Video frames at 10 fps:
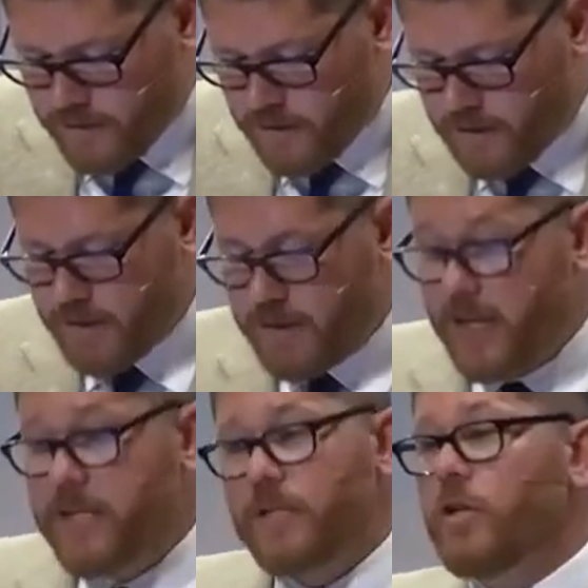Is he
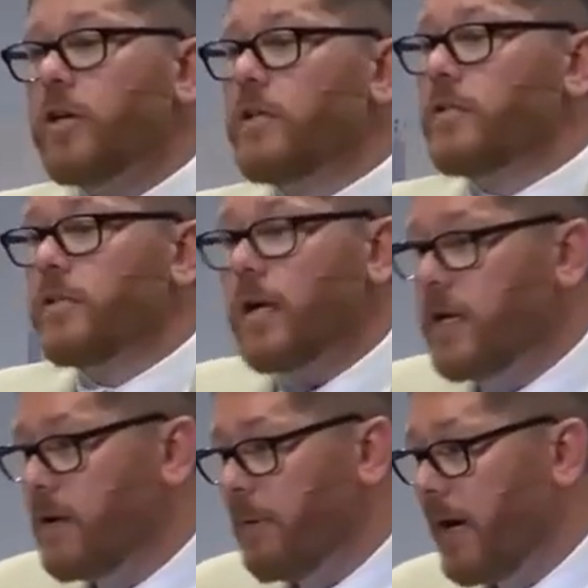saying it's good to study
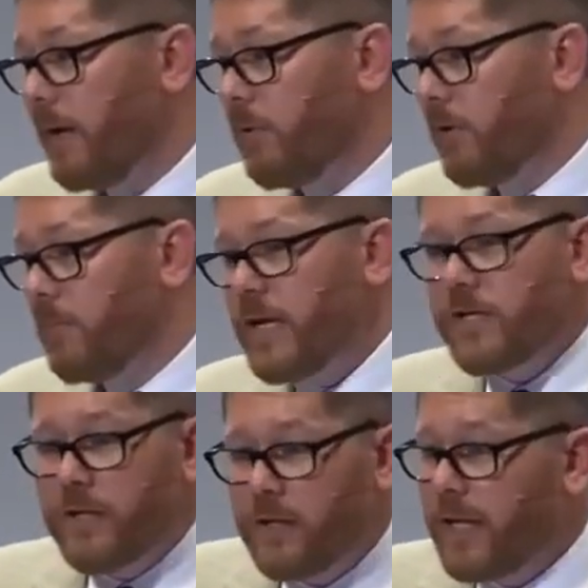your Bible? It
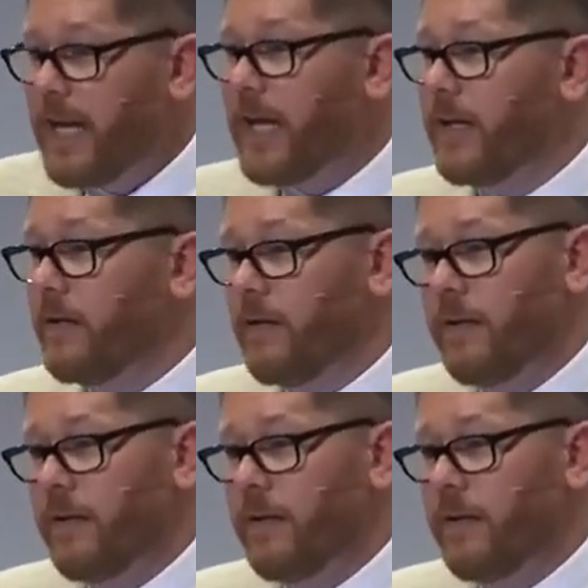makes you glad?